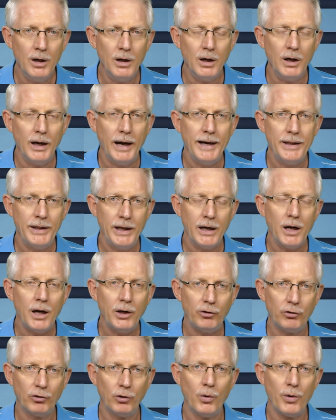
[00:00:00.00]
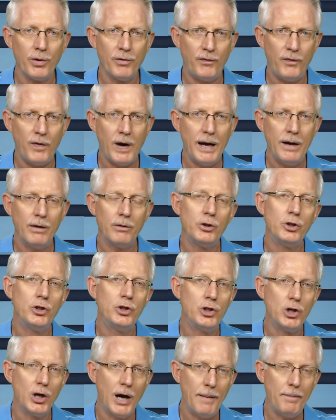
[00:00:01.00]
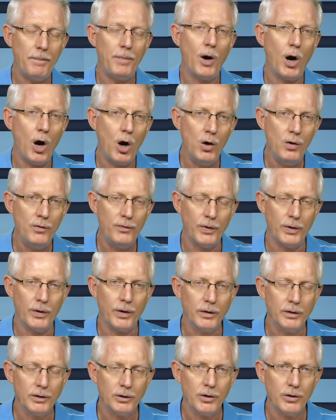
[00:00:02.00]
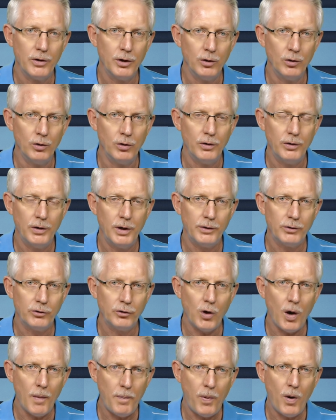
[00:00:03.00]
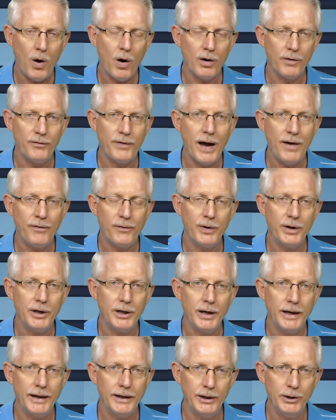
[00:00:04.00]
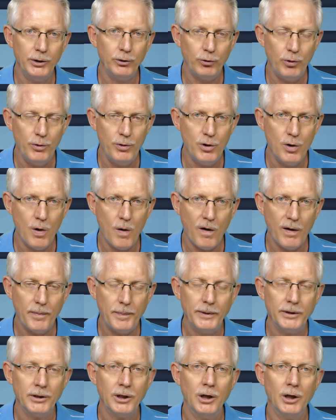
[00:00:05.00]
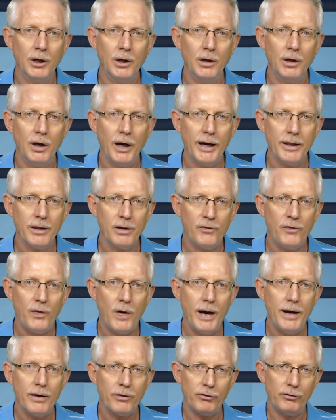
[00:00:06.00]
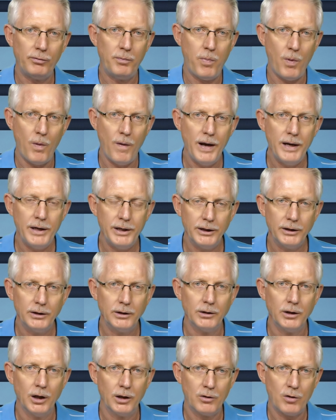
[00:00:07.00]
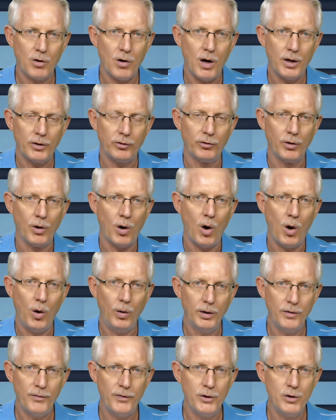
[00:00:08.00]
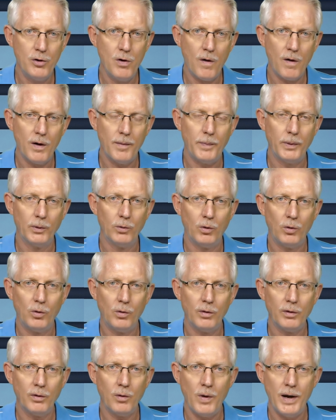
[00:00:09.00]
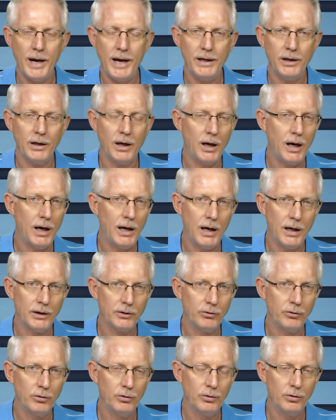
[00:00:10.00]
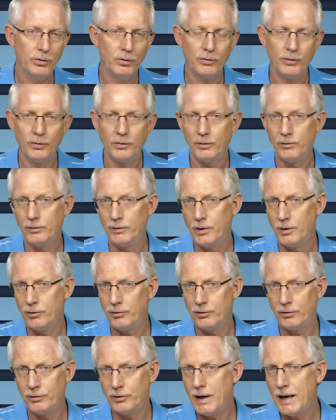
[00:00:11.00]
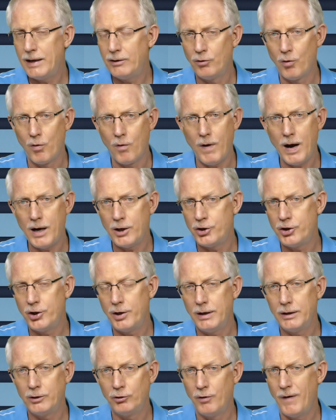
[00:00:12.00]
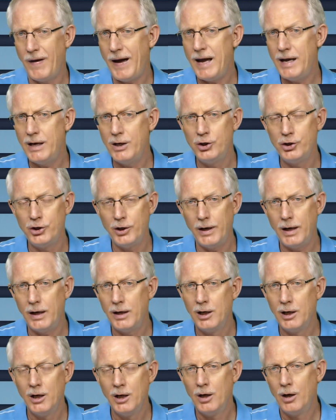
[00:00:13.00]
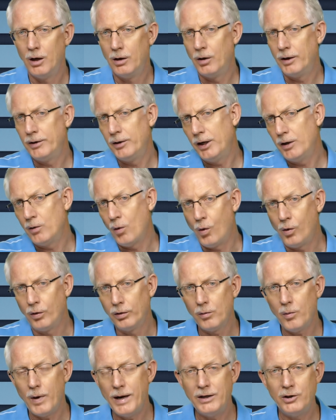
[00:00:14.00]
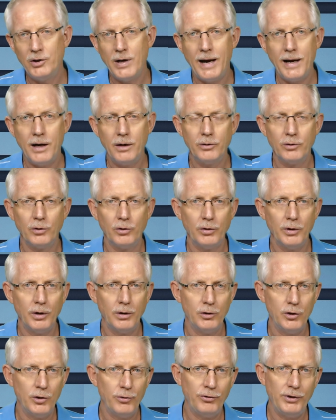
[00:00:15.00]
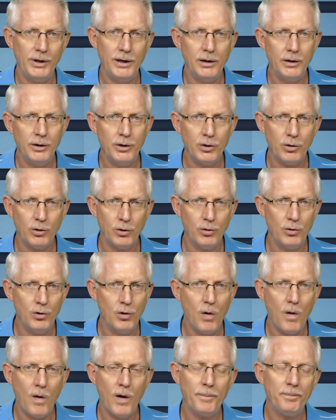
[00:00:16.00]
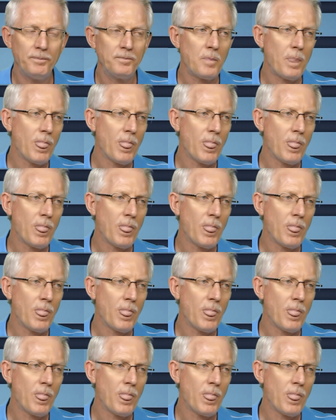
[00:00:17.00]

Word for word: And then I saw the fire jump over the, the top part of Africa into Europe and the fire spreading across the whole of Europe, all the way uh, to the side to Russia, to Asia, and then all the way down New Zealand, Europe.